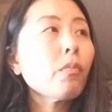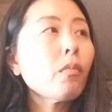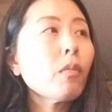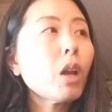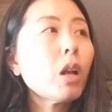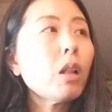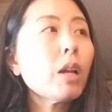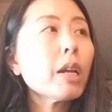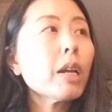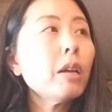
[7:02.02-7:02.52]

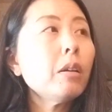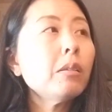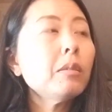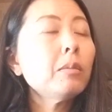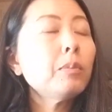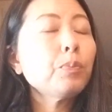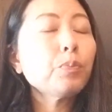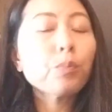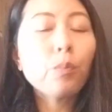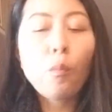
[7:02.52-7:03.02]
I like it.
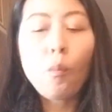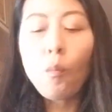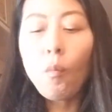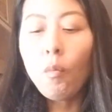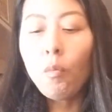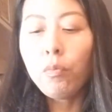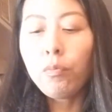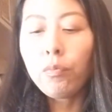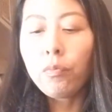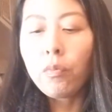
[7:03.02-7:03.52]

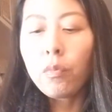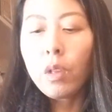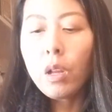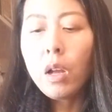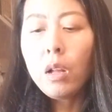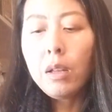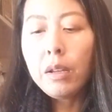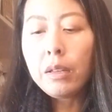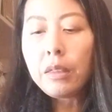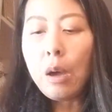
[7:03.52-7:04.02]

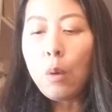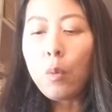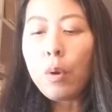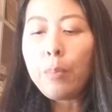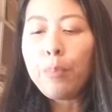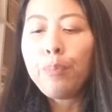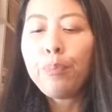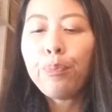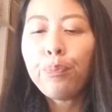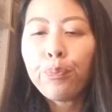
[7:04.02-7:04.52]
I like that one.
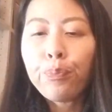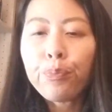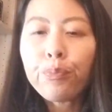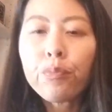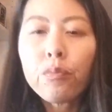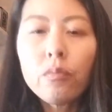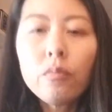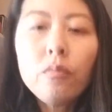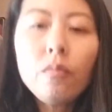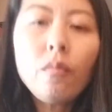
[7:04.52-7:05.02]

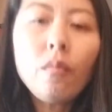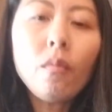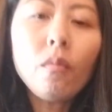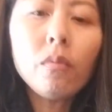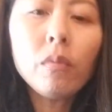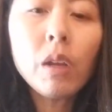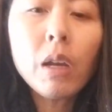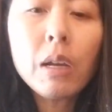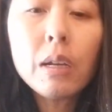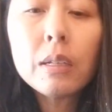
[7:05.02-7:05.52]

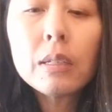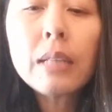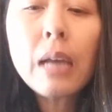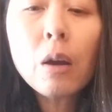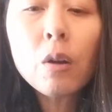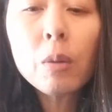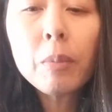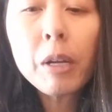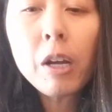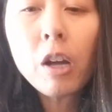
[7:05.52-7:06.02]

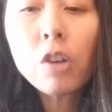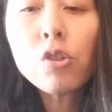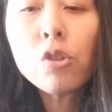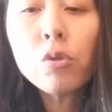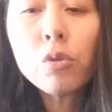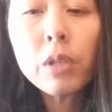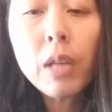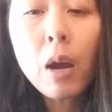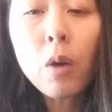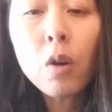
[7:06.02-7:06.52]
Sour, but not
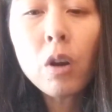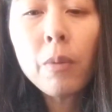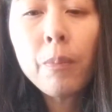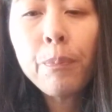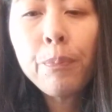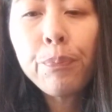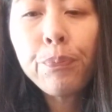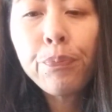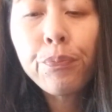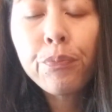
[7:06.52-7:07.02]
too sour.
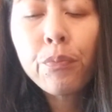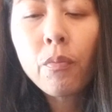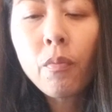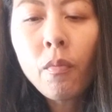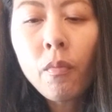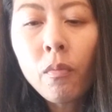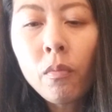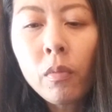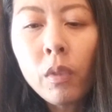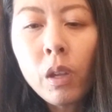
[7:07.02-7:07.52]

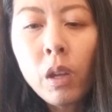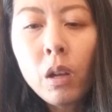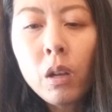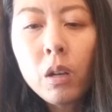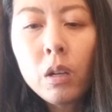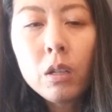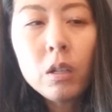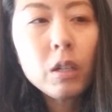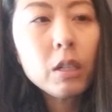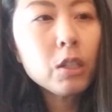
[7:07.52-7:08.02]

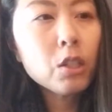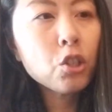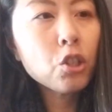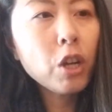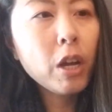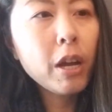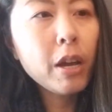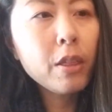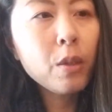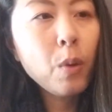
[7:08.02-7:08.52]
Let's
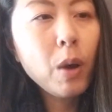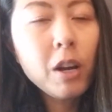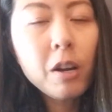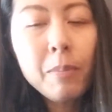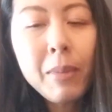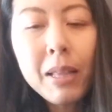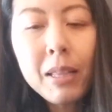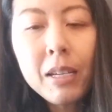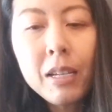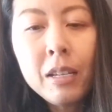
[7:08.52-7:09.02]
try the
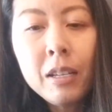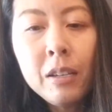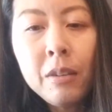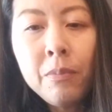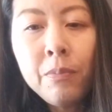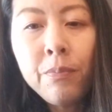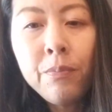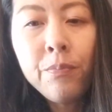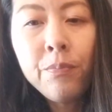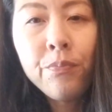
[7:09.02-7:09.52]

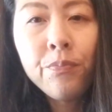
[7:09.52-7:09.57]
watermelon.